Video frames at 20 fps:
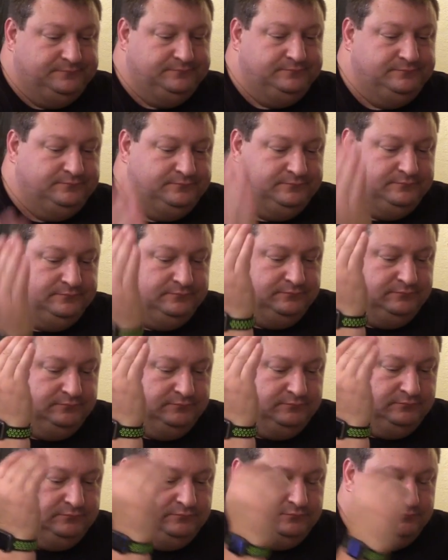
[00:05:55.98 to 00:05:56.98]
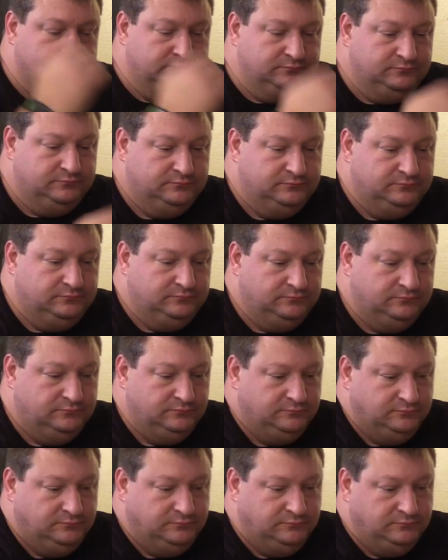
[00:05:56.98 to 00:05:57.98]

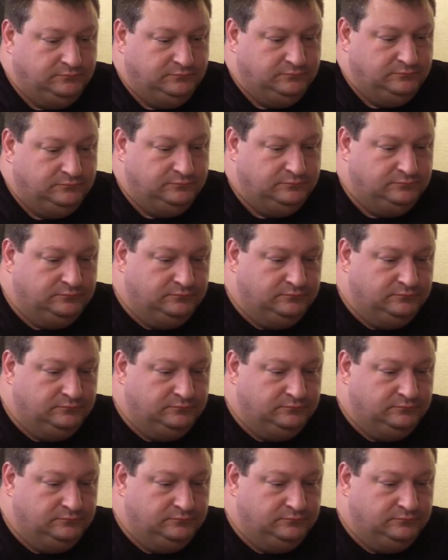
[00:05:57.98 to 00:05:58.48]
This person isn't speaking.